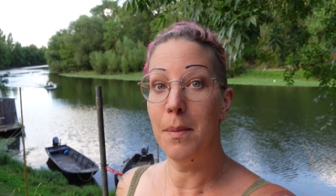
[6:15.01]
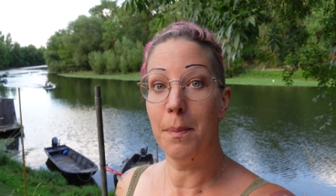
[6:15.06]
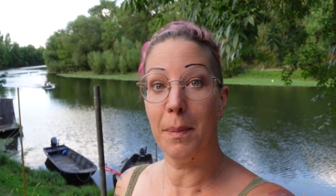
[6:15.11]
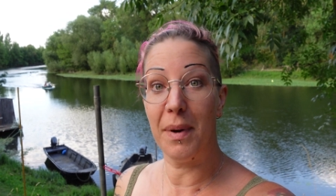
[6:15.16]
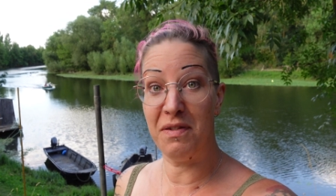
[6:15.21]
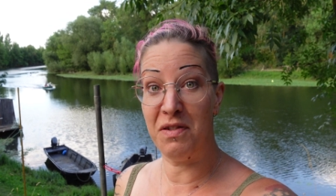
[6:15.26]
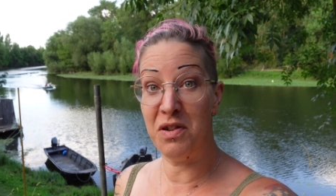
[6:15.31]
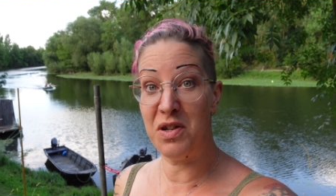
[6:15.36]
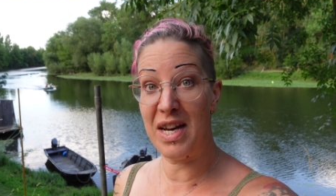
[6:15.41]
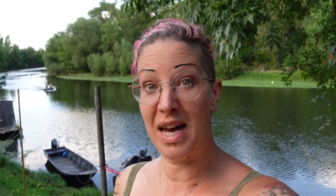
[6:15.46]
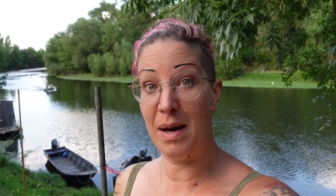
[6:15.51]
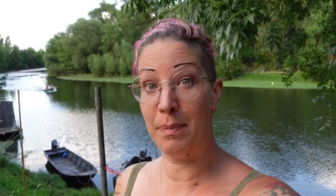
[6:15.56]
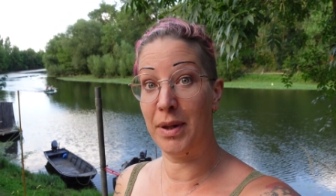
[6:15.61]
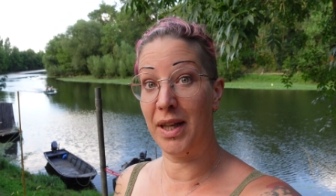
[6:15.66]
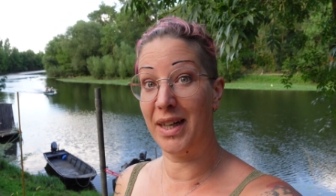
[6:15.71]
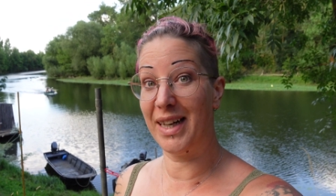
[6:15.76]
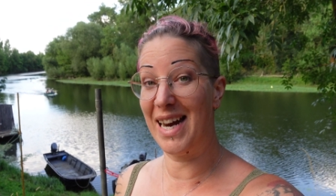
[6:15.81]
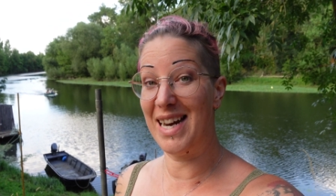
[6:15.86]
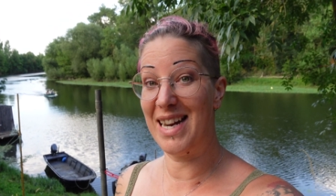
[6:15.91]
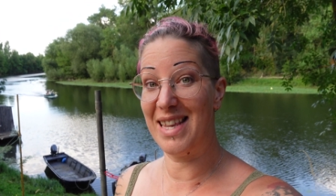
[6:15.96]
but if you dare
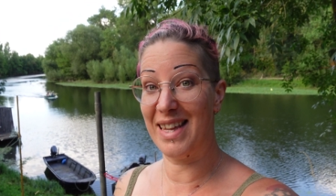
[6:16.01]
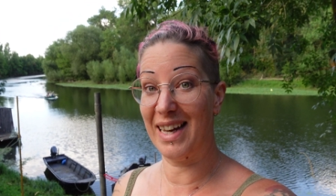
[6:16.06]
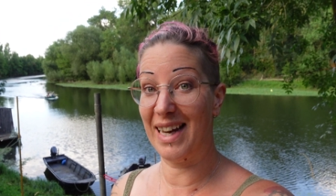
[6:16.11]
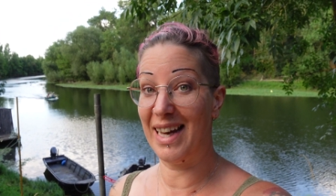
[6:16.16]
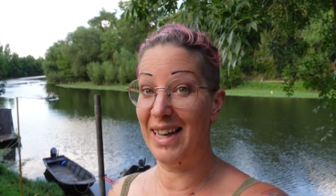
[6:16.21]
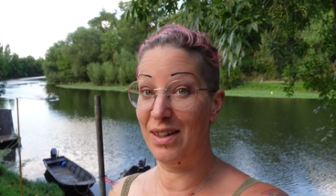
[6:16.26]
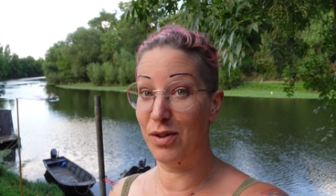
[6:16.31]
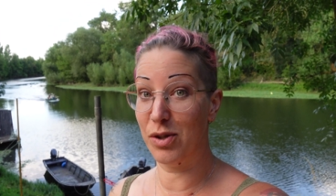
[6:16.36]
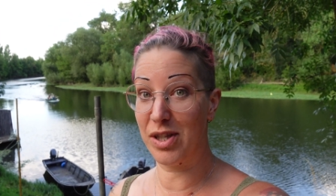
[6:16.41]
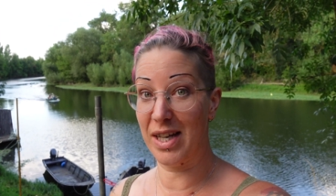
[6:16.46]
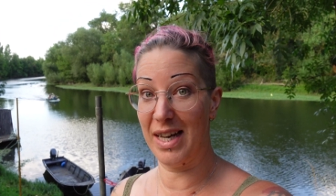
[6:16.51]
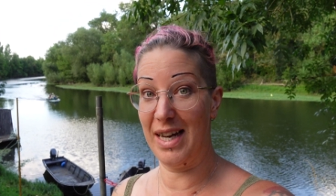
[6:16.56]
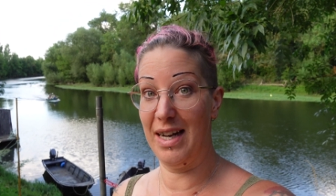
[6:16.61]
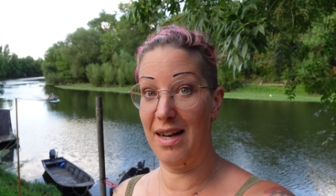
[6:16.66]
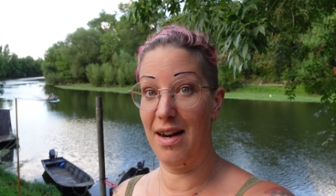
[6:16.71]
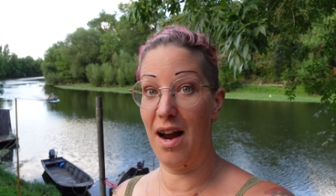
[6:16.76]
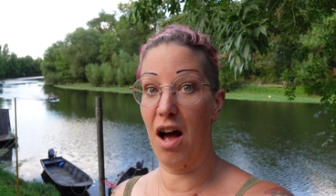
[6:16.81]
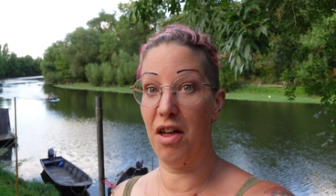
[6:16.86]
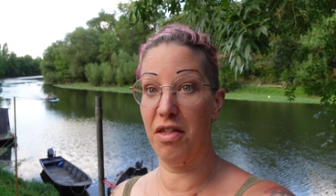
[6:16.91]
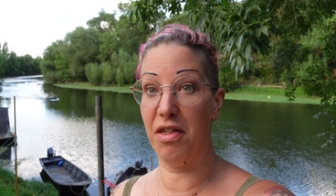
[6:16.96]
plug anything else
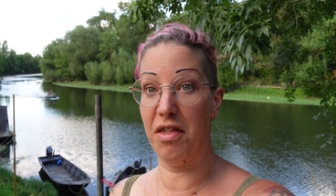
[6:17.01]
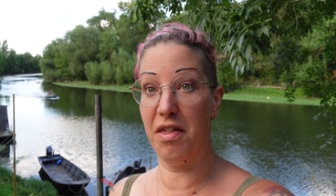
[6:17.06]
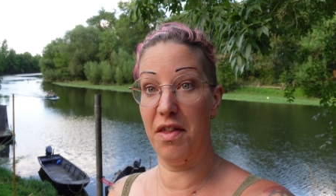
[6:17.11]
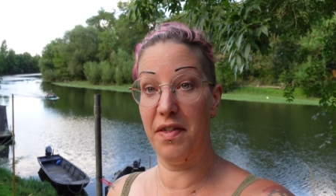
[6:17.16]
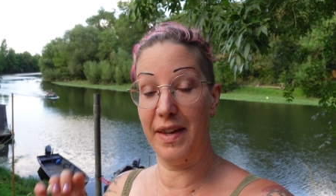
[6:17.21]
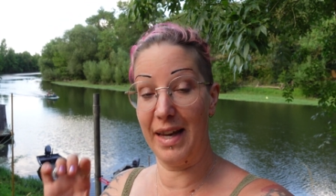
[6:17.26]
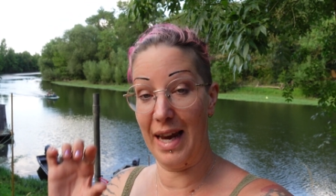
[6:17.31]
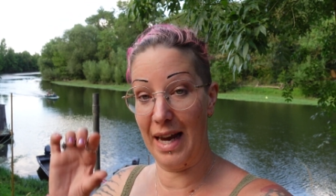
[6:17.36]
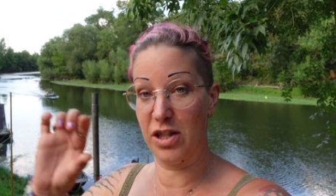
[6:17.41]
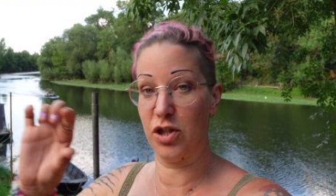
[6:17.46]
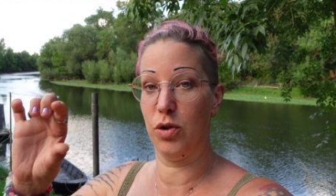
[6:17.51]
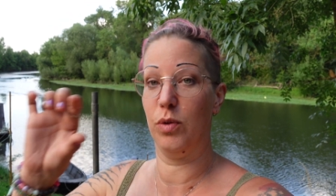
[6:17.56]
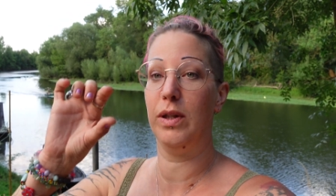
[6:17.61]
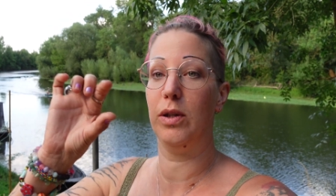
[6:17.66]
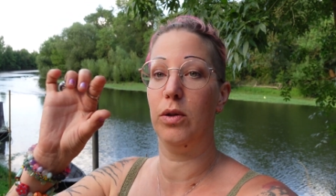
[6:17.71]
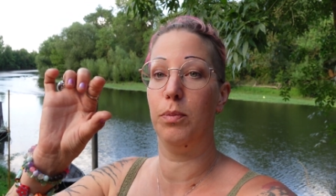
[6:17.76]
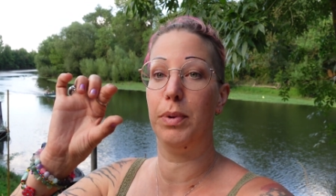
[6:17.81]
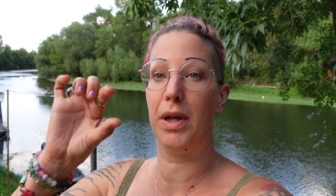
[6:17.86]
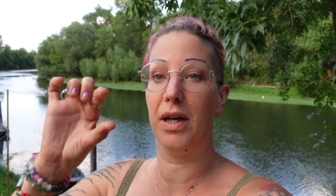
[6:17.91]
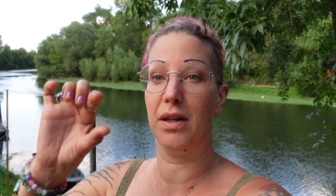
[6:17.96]
in other than the actual
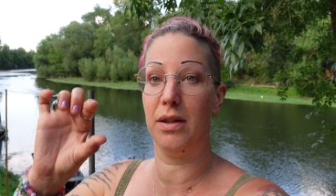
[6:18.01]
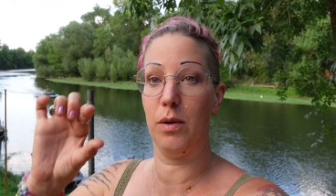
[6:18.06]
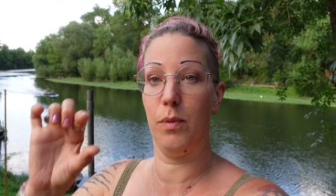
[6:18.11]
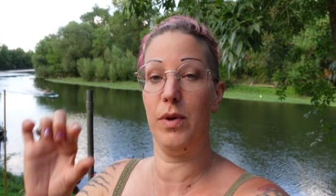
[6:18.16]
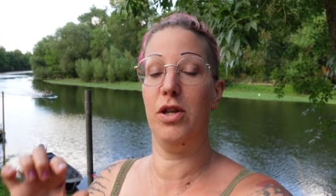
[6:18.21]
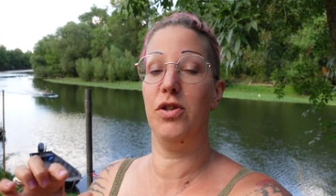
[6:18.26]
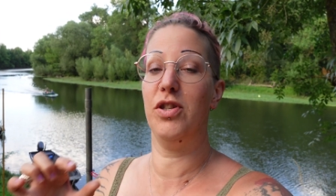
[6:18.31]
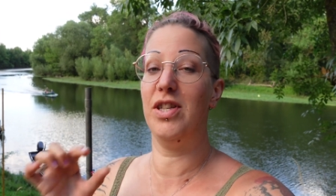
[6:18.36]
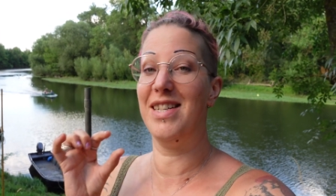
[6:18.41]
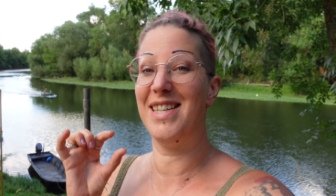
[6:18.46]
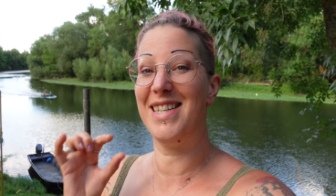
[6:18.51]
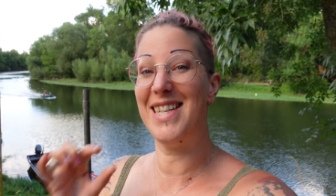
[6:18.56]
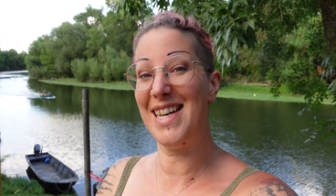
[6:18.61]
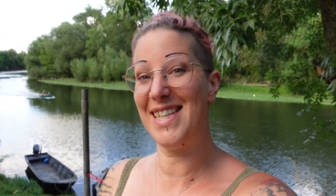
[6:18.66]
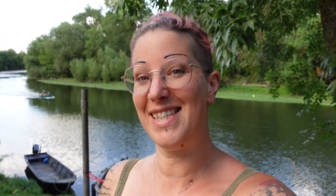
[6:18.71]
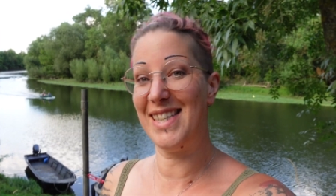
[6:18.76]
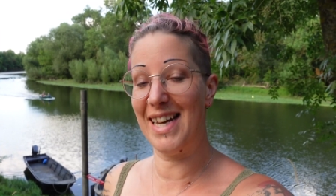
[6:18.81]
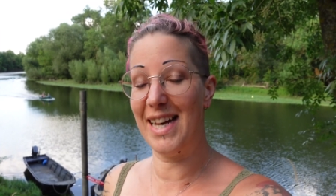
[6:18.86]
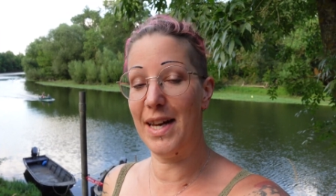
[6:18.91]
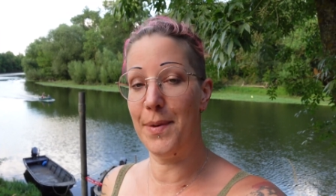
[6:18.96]
little plug that we're using to
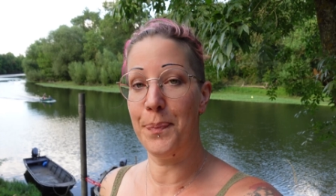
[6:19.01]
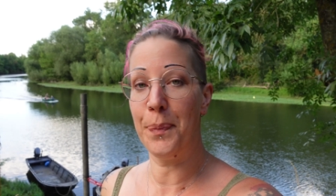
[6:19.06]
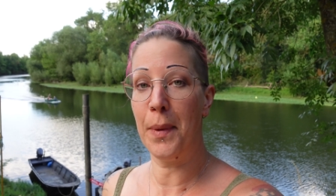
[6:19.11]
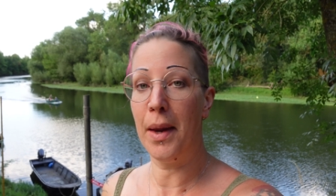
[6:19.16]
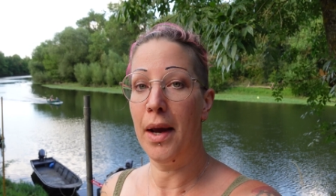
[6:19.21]
test it,